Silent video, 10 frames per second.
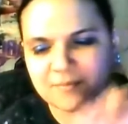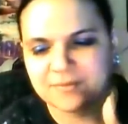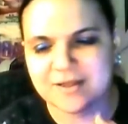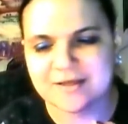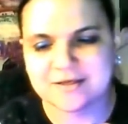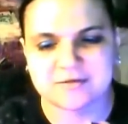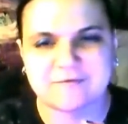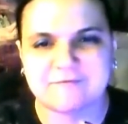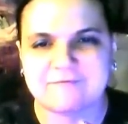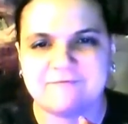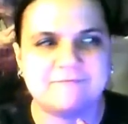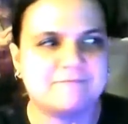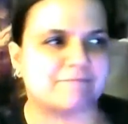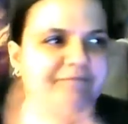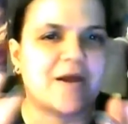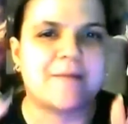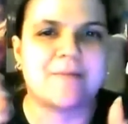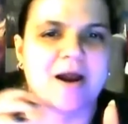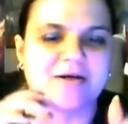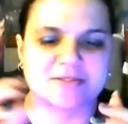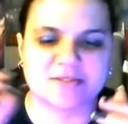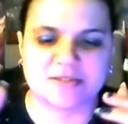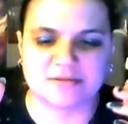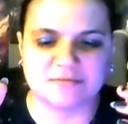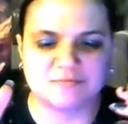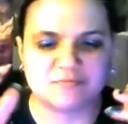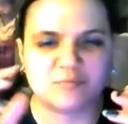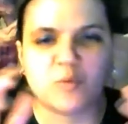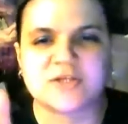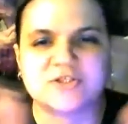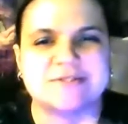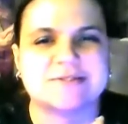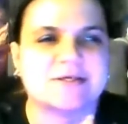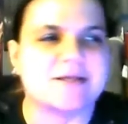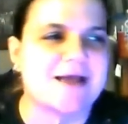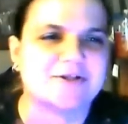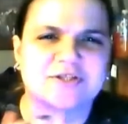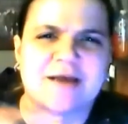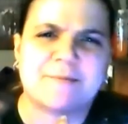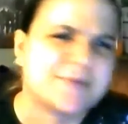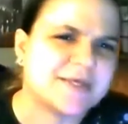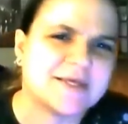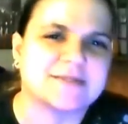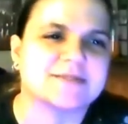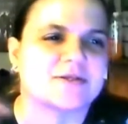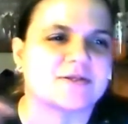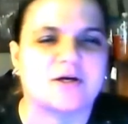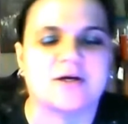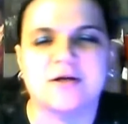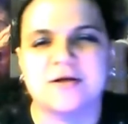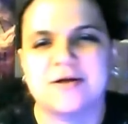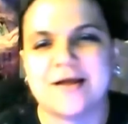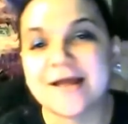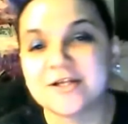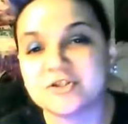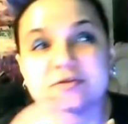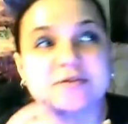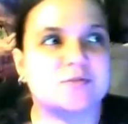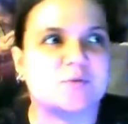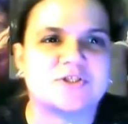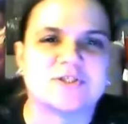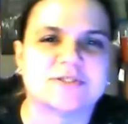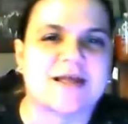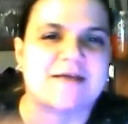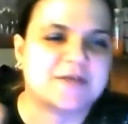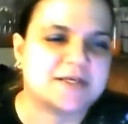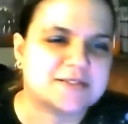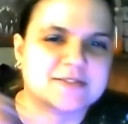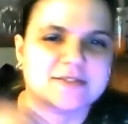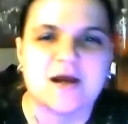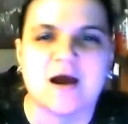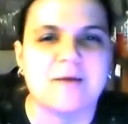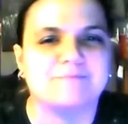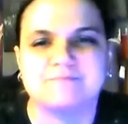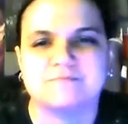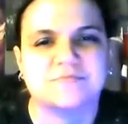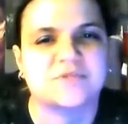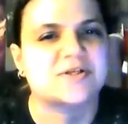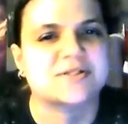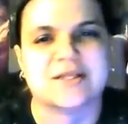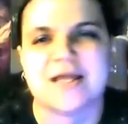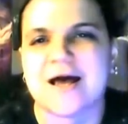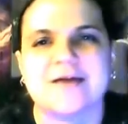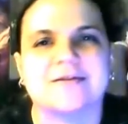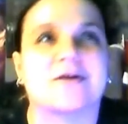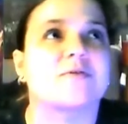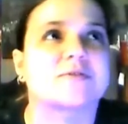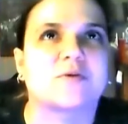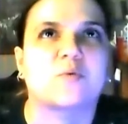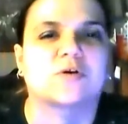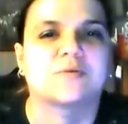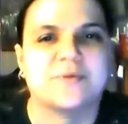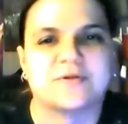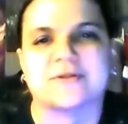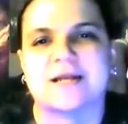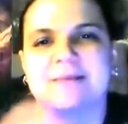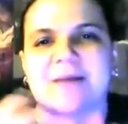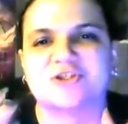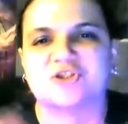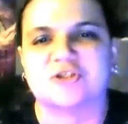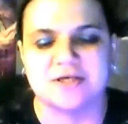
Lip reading: like vampires and witches can actually have kids, or angels and witches can have kids. There's a lot that goes into world building that I'm actually